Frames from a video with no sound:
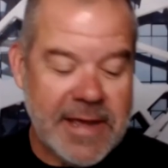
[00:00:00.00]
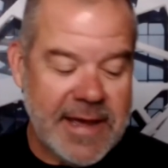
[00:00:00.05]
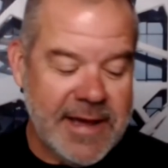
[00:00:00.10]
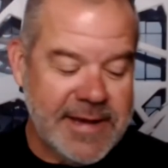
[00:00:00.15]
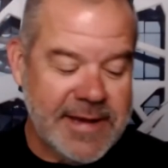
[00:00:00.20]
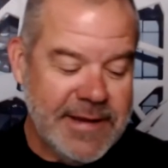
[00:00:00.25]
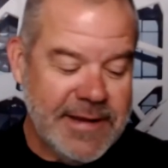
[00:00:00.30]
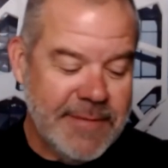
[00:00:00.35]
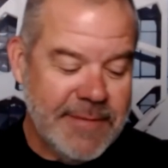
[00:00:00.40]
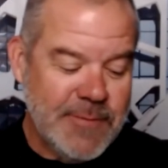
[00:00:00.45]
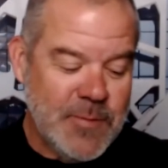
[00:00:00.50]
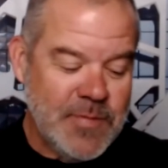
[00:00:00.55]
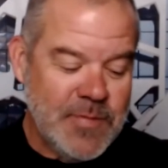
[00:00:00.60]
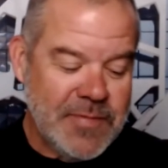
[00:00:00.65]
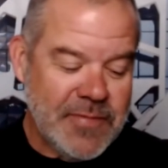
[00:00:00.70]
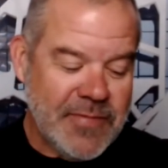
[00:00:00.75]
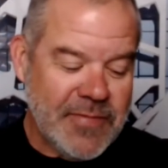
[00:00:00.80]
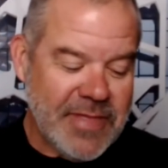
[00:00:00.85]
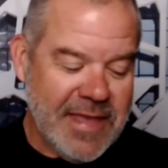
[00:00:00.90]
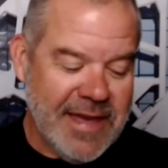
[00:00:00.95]
And
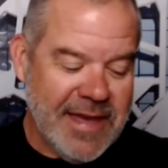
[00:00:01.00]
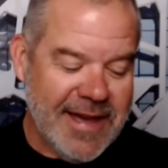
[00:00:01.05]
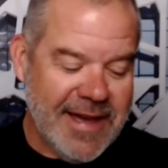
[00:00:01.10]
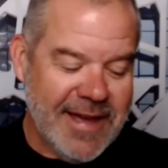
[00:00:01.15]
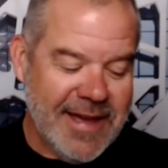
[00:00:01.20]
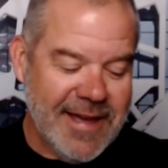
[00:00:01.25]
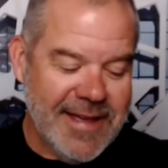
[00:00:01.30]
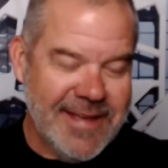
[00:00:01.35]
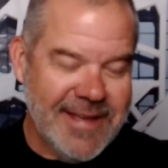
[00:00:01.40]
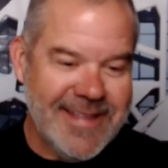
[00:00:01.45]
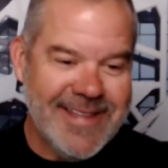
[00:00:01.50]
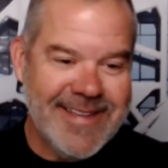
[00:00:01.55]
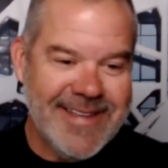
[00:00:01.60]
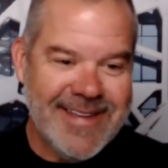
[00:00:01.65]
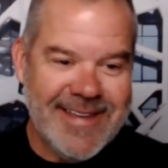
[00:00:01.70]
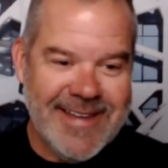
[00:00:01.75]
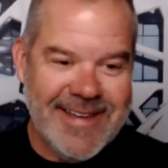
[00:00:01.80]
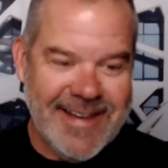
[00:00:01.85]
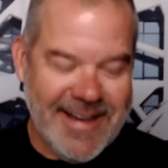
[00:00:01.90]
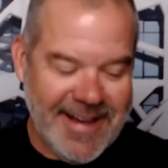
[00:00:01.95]
uh,
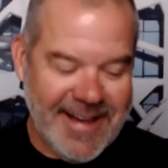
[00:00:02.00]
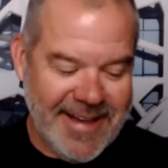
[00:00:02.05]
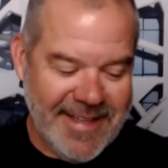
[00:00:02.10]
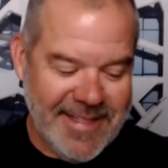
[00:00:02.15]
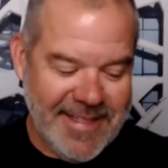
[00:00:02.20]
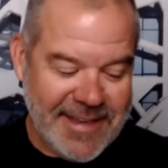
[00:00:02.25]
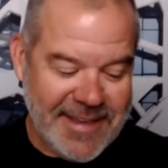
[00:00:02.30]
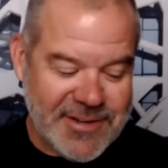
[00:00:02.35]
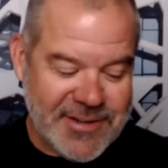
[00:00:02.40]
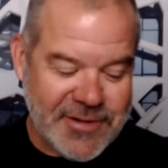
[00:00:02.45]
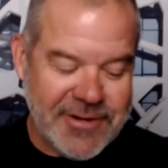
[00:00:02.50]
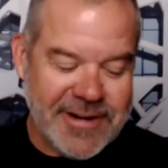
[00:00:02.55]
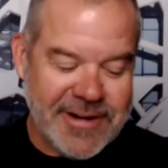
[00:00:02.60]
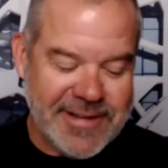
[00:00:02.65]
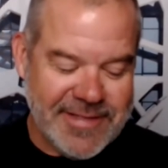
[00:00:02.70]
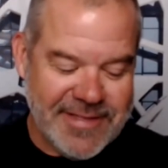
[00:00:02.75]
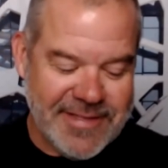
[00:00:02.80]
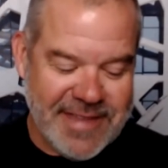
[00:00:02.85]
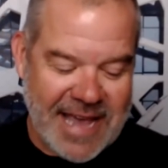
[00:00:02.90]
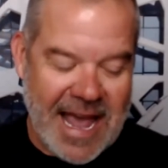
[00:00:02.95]
uh, these
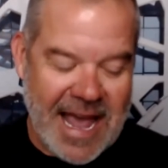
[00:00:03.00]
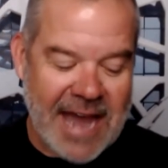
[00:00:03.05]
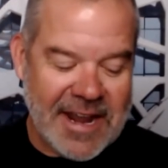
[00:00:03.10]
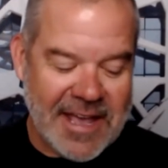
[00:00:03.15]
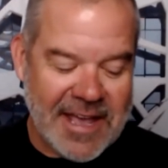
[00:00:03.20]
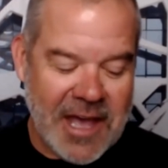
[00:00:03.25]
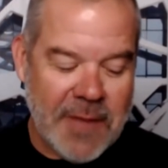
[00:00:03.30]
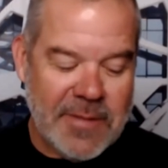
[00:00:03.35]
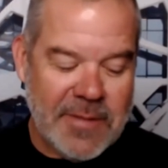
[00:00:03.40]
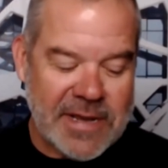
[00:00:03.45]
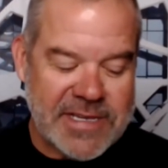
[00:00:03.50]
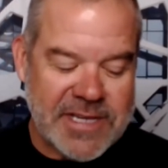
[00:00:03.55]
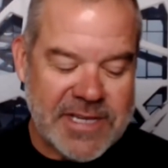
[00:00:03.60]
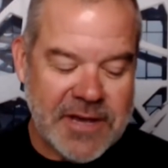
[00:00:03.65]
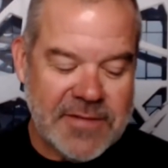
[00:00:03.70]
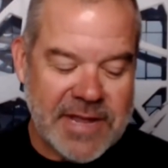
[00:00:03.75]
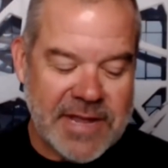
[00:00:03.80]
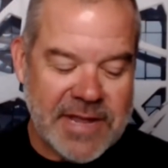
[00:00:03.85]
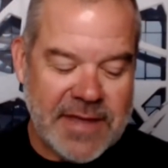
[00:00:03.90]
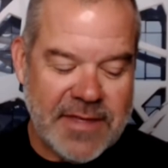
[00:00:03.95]
are the kind of companies,
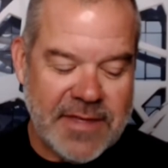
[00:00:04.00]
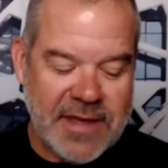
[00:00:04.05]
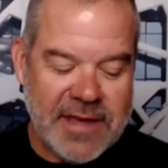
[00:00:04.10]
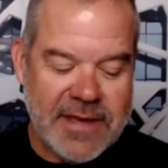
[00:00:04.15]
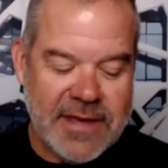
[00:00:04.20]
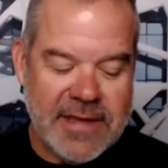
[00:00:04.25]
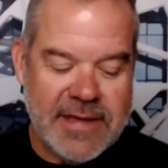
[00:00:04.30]
though, that I think